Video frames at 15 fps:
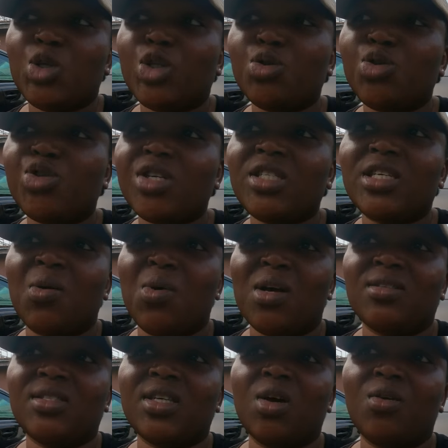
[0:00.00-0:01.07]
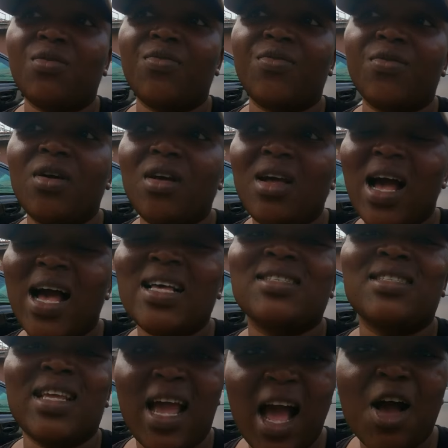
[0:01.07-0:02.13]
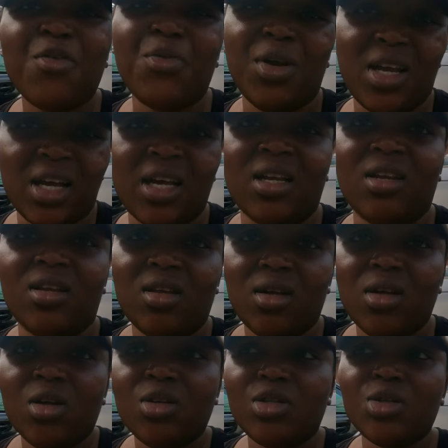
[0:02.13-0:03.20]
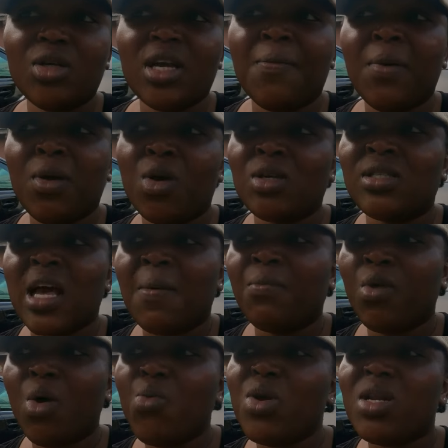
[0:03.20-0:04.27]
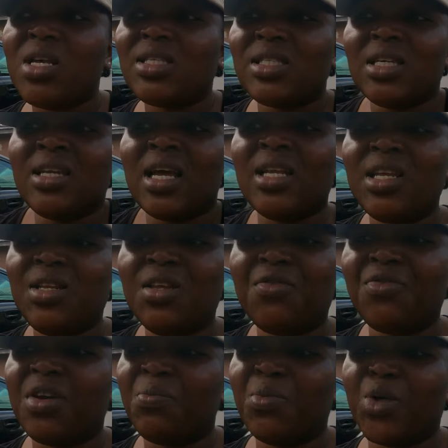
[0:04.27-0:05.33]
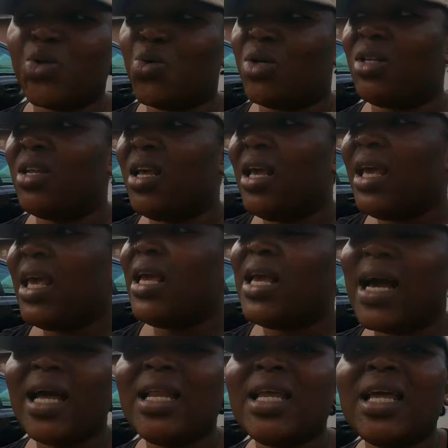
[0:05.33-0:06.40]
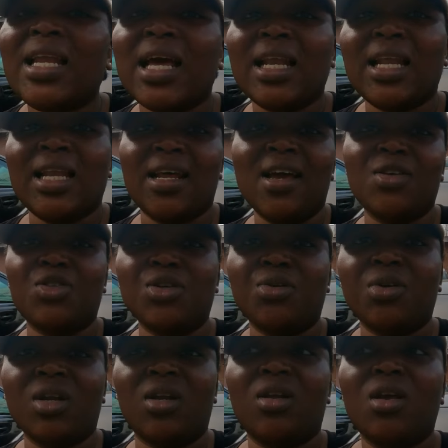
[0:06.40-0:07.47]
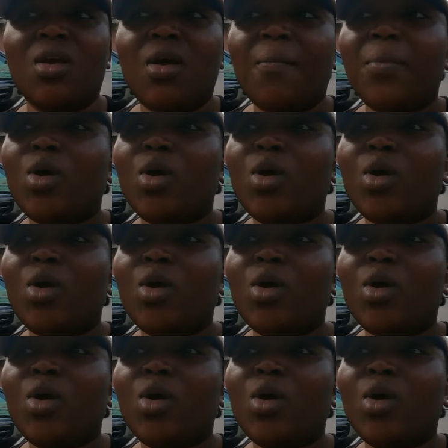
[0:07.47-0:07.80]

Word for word: We should treat ourselves as the African. Do you get me? Because I'm not really seeing any difference between a Ghanaian and a Nigerian. Yeah.